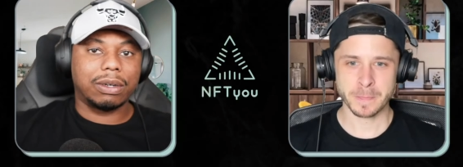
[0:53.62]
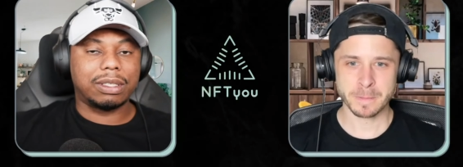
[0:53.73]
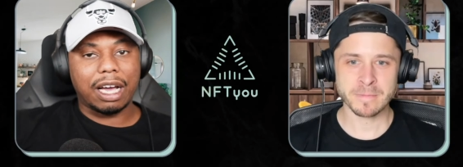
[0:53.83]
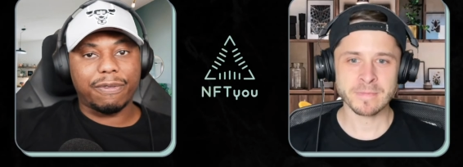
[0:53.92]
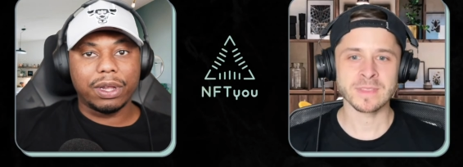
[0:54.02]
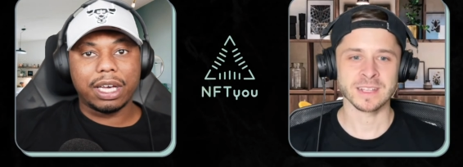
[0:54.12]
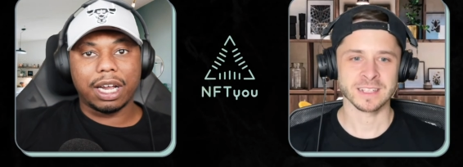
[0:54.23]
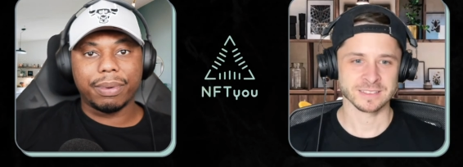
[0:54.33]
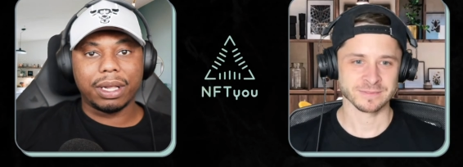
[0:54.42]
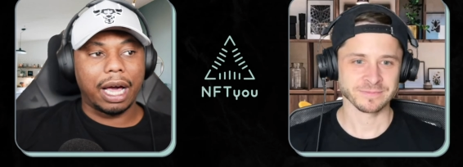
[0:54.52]
Speaker 1: are definitely
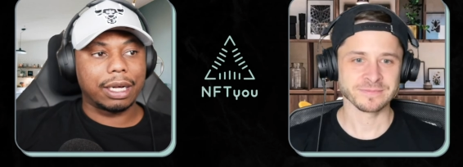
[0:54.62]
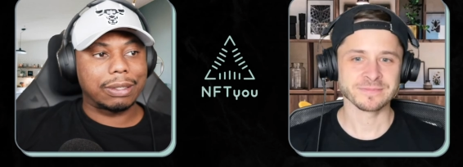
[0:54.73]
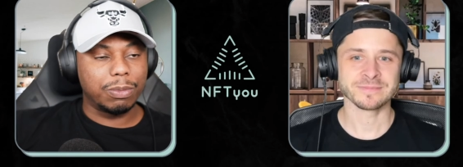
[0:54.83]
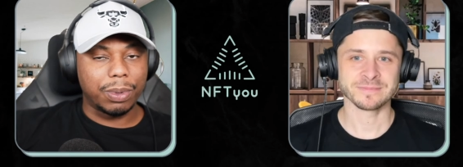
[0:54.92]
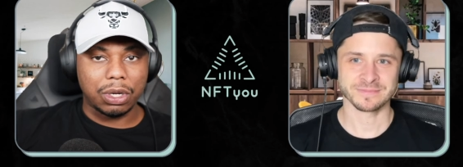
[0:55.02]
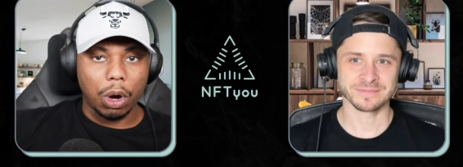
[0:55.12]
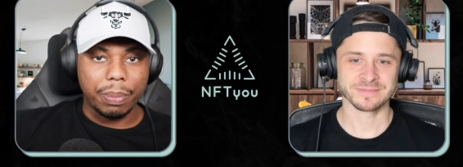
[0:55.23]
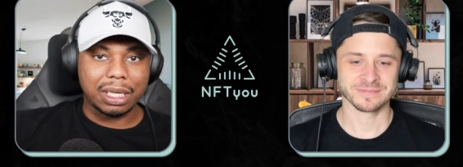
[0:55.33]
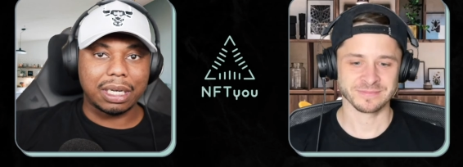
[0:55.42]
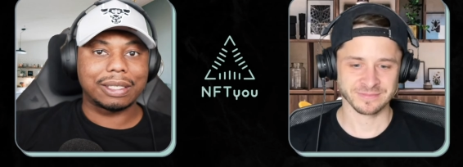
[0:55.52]
gonna be like super dope.
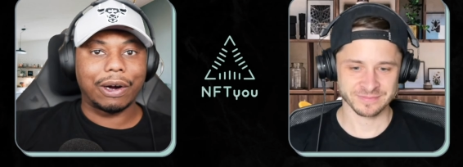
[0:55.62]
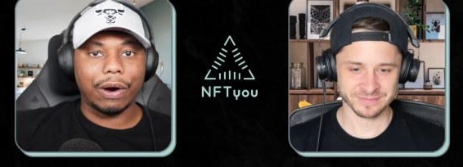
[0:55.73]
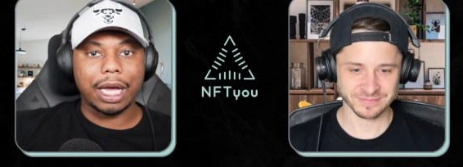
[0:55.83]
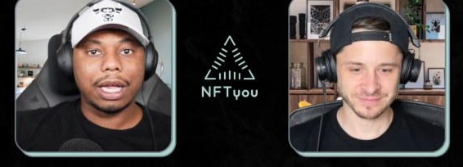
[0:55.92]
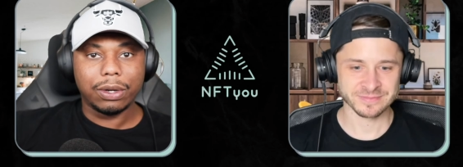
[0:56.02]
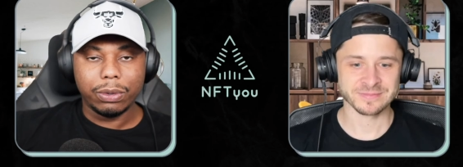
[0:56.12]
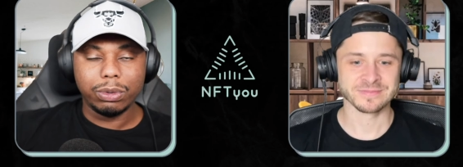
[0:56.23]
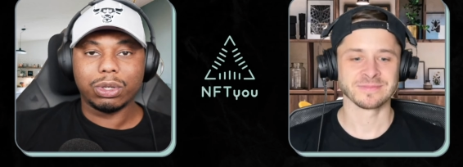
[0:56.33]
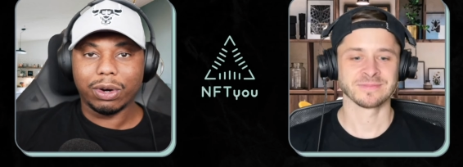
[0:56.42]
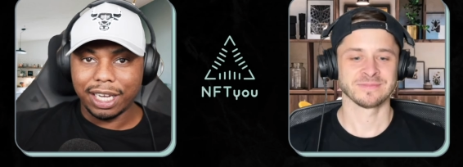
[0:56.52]
It's gonna start a new
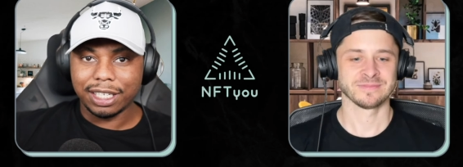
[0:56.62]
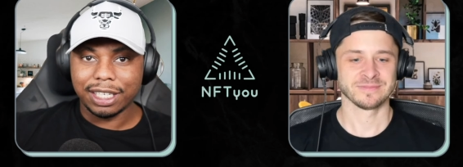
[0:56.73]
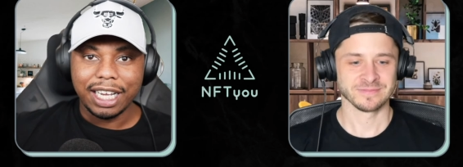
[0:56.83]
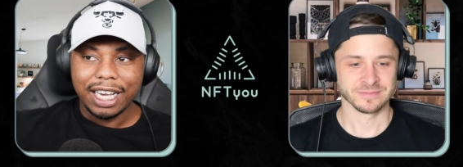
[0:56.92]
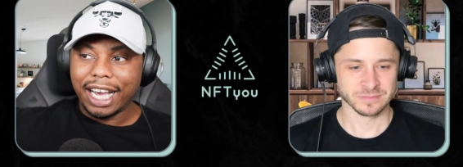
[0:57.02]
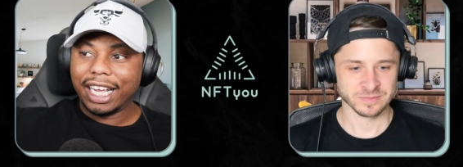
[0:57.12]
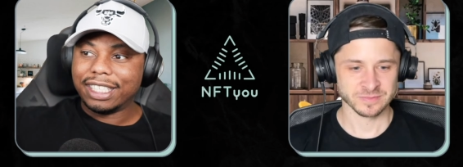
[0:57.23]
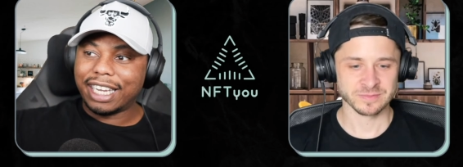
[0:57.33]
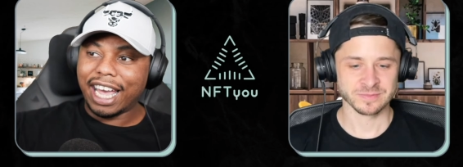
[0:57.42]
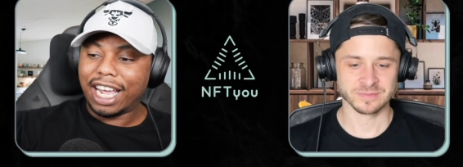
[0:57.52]
trend.
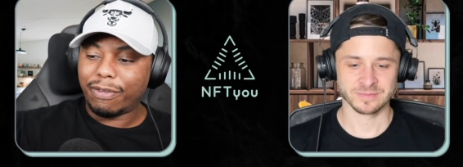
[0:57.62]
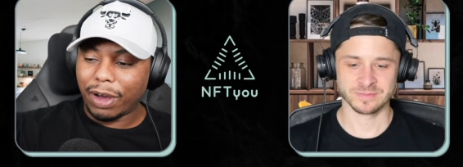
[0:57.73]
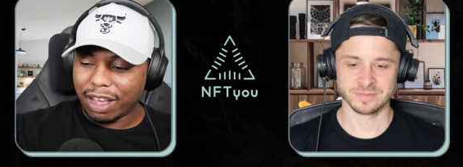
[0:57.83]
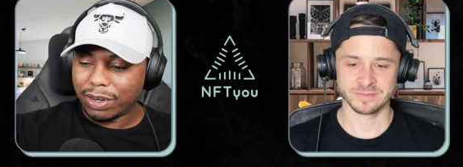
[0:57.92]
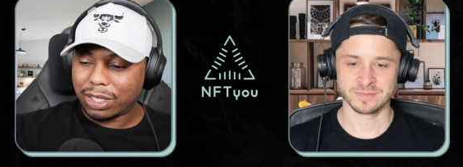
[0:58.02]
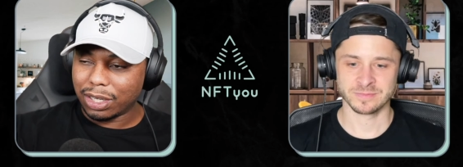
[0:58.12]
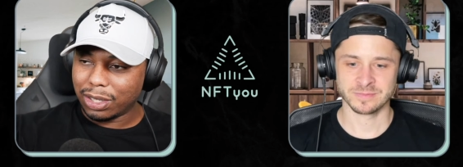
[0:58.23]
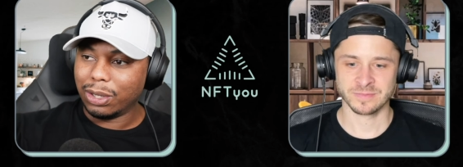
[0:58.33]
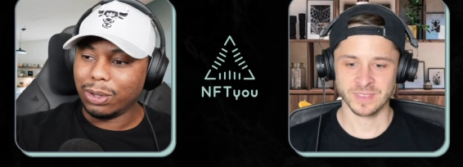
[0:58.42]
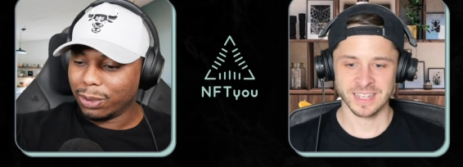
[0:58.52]
And Dan, if I give it to
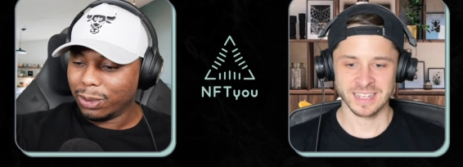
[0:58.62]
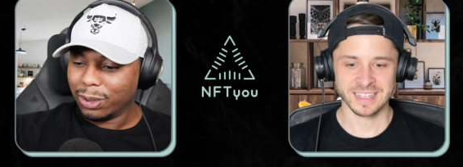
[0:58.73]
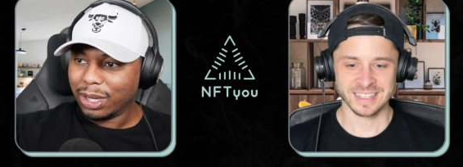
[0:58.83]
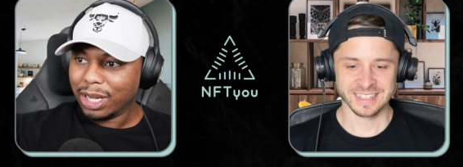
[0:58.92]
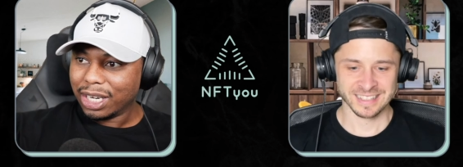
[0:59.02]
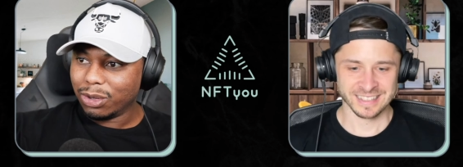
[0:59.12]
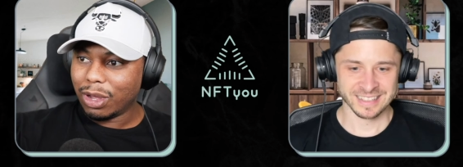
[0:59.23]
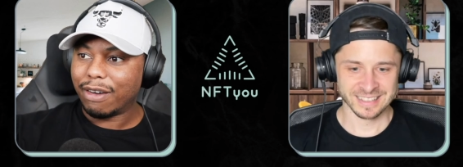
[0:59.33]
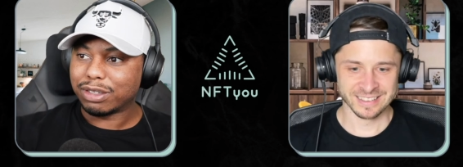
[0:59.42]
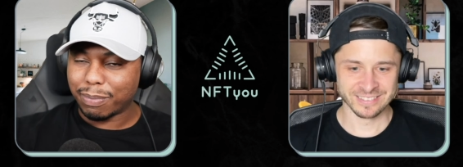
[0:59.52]
you, do you
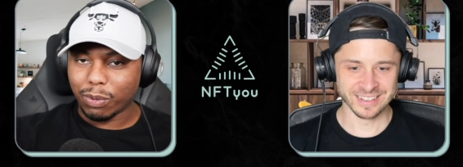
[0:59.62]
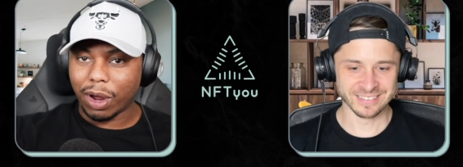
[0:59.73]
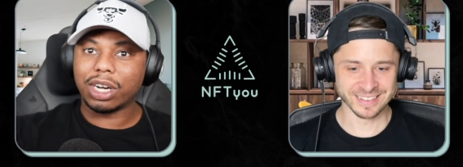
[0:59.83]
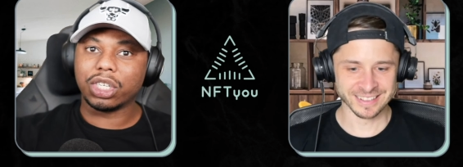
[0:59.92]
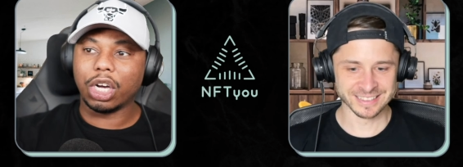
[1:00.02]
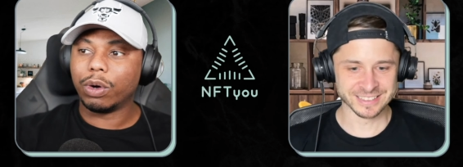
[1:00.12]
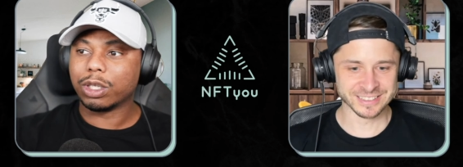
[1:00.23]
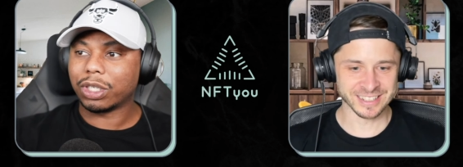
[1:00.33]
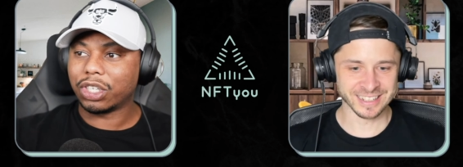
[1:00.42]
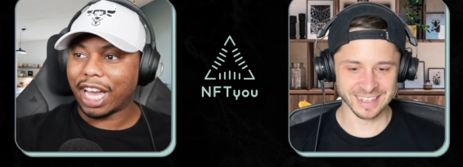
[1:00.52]
have something right, ready right, to show us
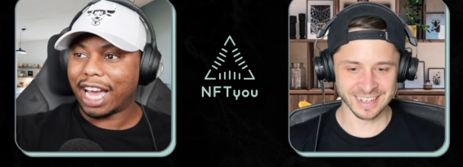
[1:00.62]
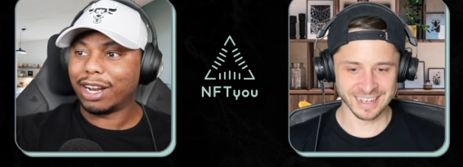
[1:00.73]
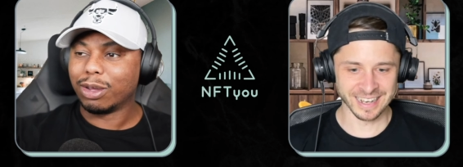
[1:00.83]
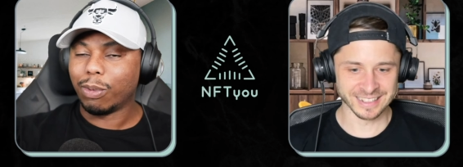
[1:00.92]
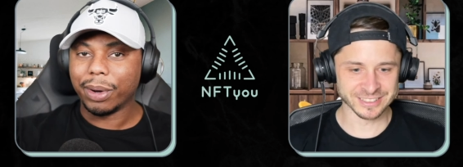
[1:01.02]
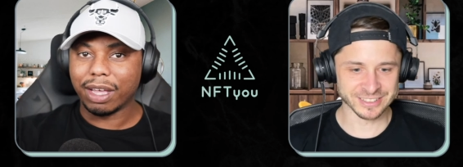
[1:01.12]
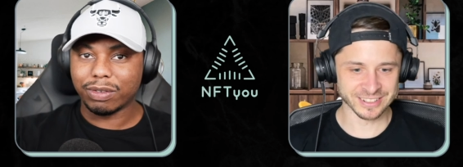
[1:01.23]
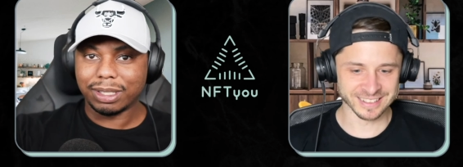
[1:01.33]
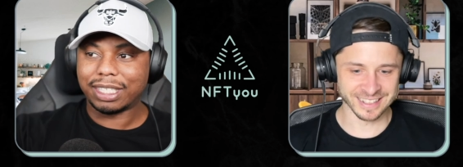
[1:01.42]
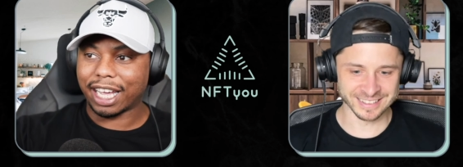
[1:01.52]
what you got, or you want I'm me to
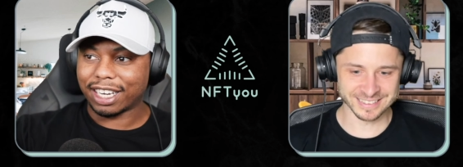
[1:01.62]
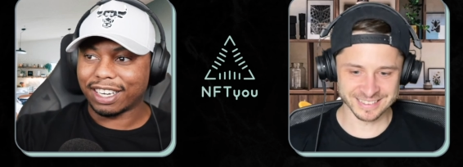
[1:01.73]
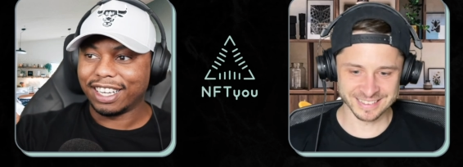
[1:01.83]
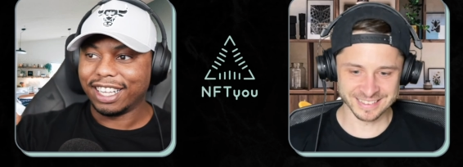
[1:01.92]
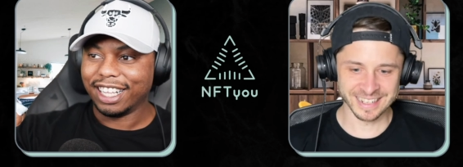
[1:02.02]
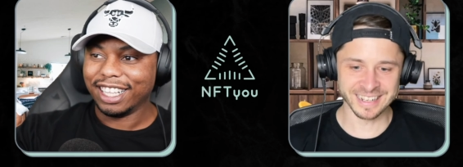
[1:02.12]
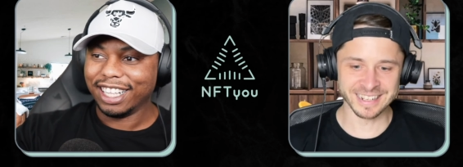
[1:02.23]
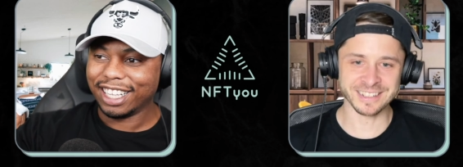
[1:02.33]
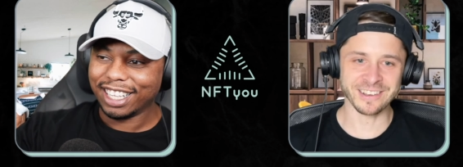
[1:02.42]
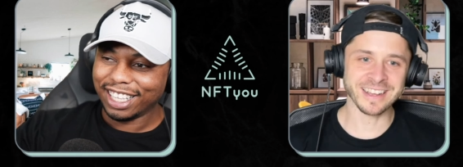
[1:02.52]
just say? Yeah.
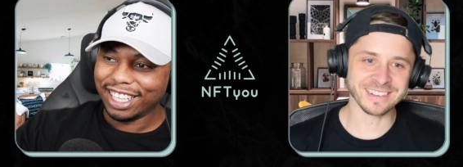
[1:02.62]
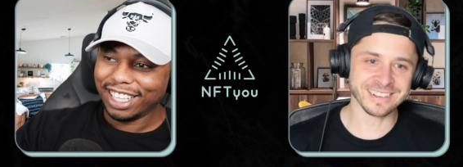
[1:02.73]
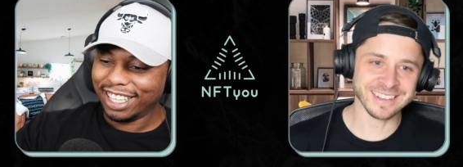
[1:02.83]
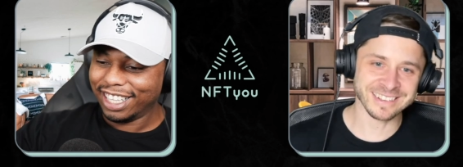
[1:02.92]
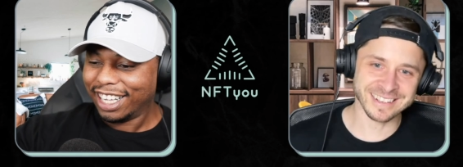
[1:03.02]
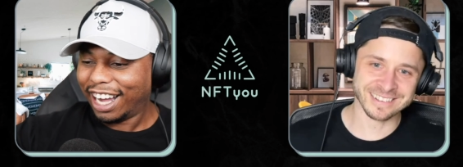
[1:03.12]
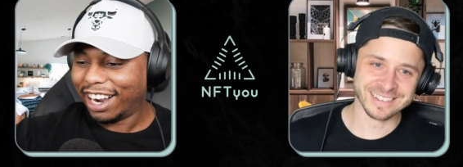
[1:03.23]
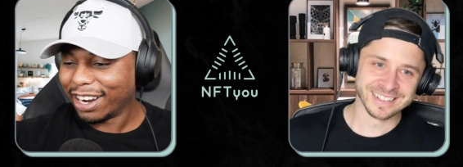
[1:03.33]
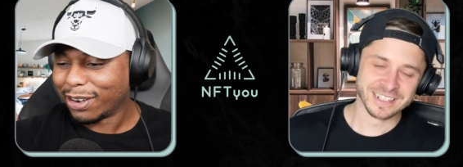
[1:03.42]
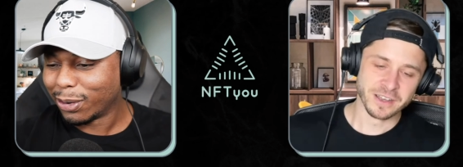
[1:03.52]
go now, go now, go now.
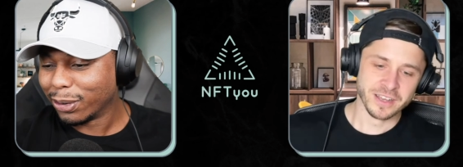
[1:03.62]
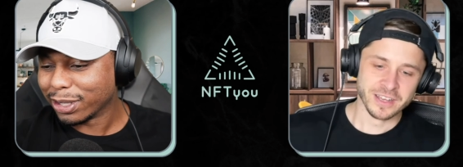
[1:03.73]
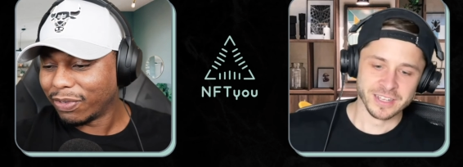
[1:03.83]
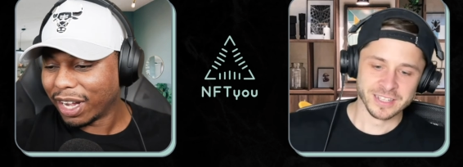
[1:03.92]
All right, cool, cool. So if